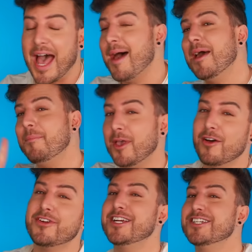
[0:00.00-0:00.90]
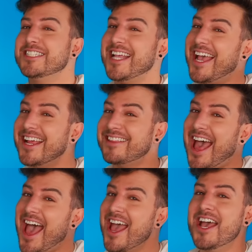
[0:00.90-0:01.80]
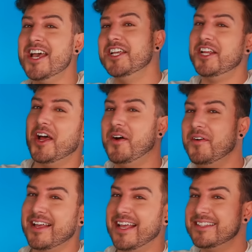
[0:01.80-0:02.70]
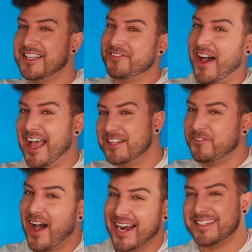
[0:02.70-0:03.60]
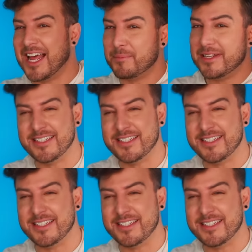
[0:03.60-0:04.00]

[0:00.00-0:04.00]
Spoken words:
I might be over here saying that, you know, it's fine, it's not a big